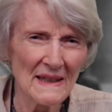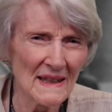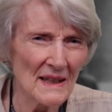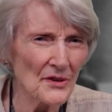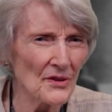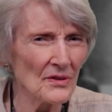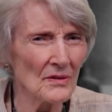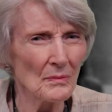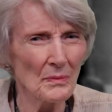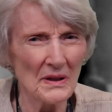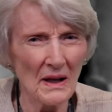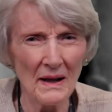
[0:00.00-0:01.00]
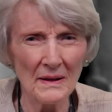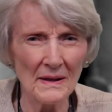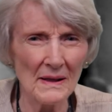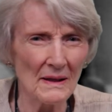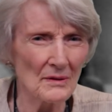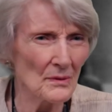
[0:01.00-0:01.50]
Yes, but I
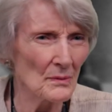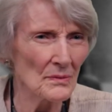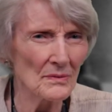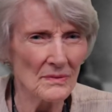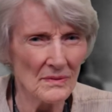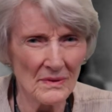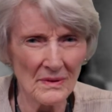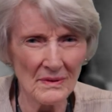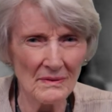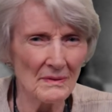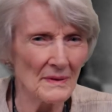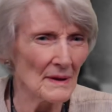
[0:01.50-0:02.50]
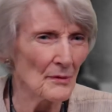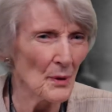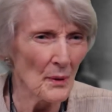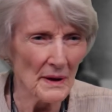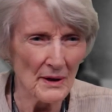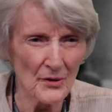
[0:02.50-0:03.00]
can't give
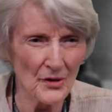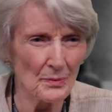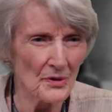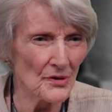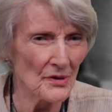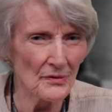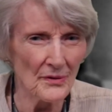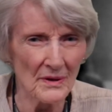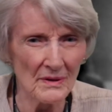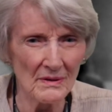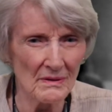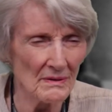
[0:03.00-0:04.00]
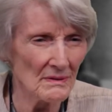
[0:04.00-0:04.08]
you any specific